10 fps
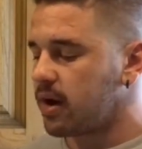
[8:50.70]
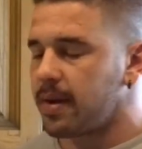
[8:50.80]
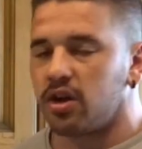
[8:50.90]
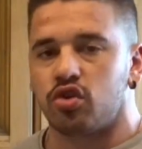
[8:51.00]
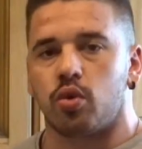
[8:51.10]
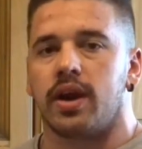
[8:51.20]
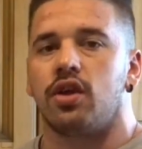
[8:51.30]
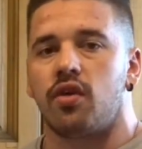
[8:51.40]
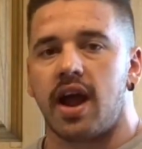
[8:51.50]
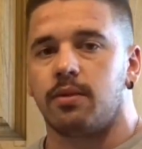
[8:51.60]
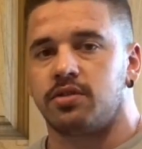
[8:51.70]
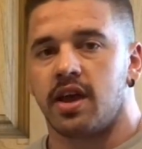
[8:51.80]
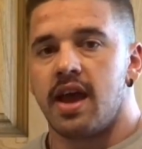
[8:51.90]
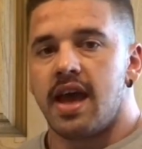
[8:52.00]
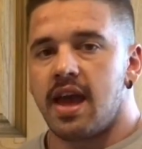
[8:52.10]
about 20 grams
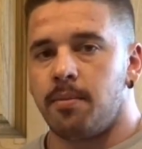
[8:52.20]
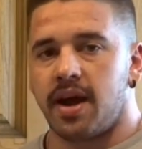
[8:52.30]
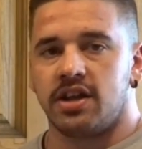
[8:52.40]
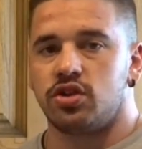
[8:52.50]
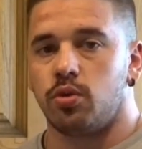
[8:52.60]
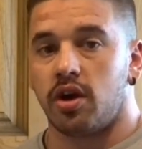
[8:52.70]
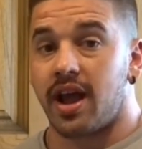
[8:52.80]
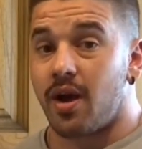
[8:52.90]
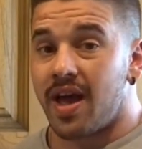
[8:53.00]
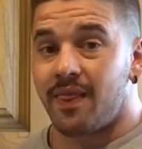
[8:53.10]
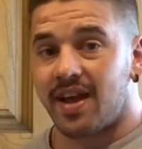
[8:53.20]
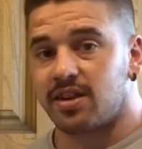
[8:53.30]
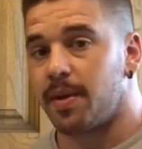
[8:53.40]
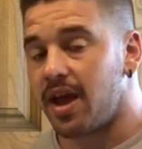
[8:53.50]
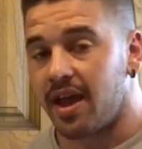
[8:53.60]
in my intra workout, and
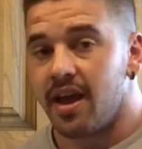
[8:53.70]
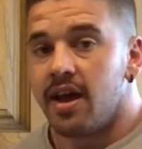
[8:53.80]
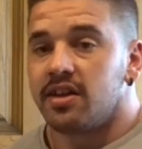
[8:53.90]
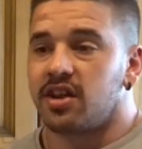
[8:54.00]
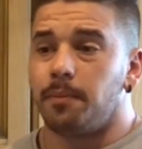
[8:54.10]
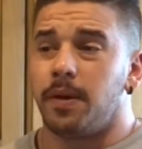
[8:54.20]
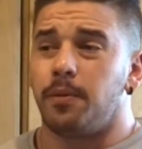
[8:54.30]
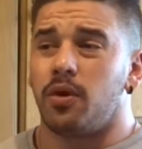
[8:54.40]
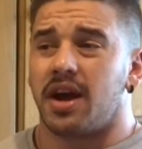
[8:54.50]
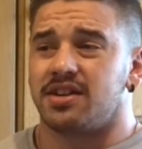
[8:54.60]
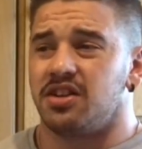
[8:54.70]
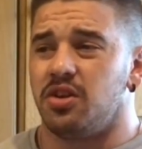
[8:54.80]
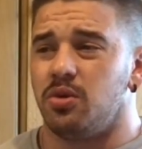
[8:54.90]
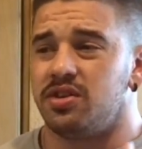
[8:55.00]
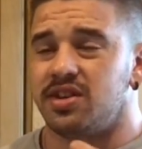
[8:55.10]
that's about it. Some people like to
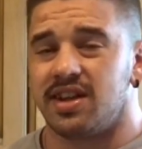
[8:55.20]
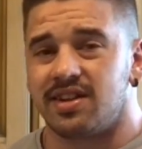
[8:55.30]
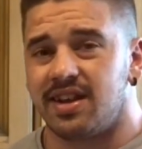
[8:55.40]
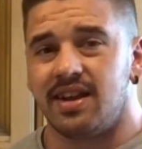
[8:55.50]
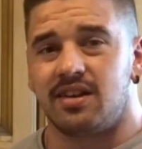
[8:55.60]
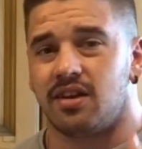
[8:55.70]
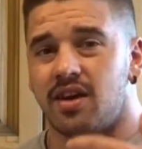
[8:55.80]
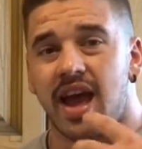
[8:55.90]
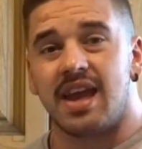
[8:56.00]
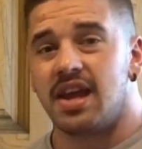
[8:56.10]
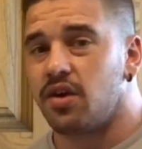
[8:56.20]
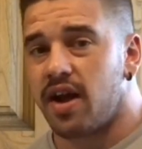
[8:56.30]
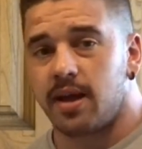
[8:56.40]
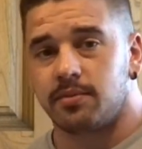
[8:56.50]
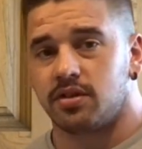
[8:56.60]
use 60 to 80
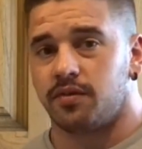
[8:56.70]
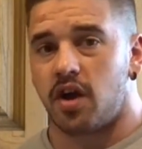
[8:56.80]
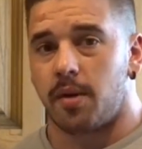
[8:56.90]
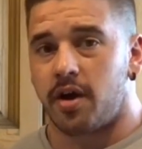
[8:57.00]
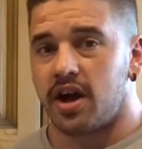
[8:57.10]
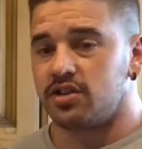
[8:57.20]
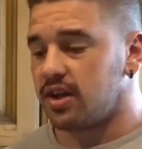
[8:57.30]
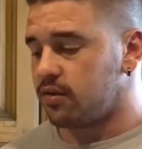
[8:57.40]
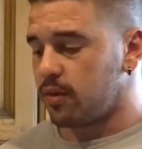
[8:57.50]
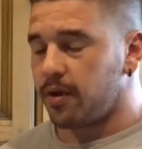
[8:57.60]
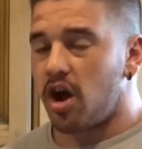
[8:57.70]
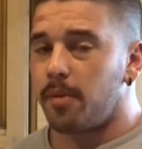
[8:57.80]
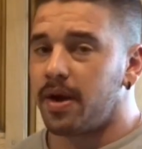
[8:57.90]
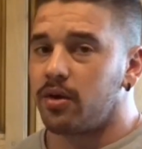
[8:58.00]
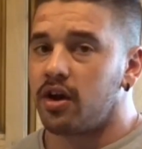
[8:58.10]
grams of carbohydrates from a
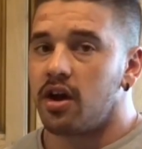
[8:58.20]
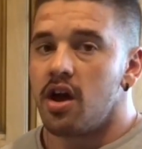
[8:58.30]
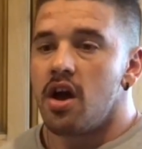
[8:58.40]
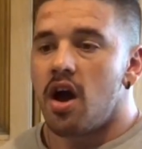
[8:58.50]
carb powder.